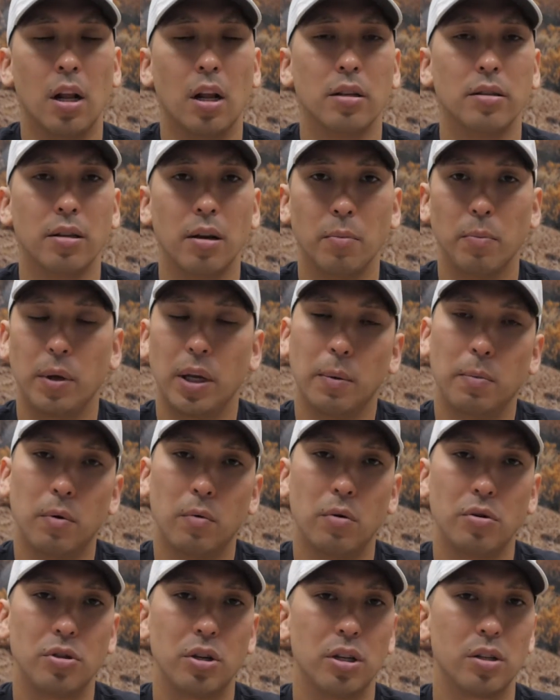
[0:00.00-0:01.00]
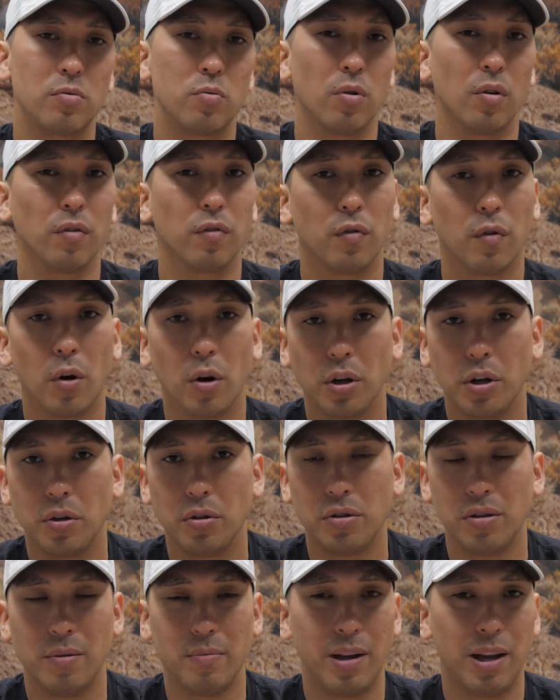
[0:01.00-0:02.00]
Some people will just refer
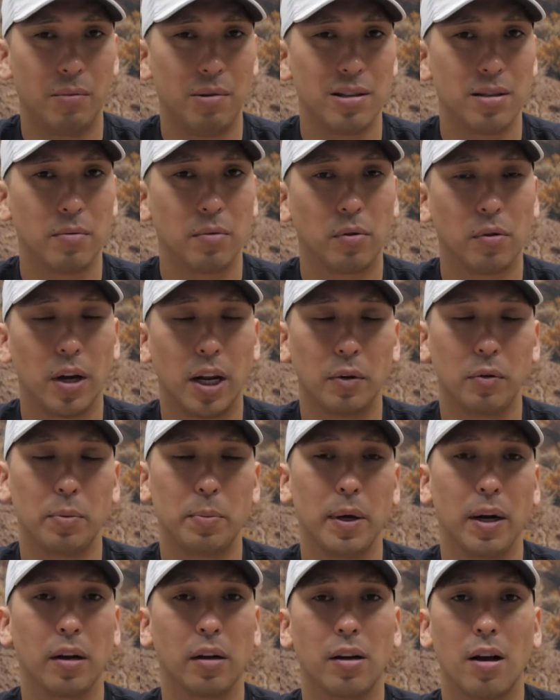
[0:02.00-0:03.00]
you to maybe some credit repair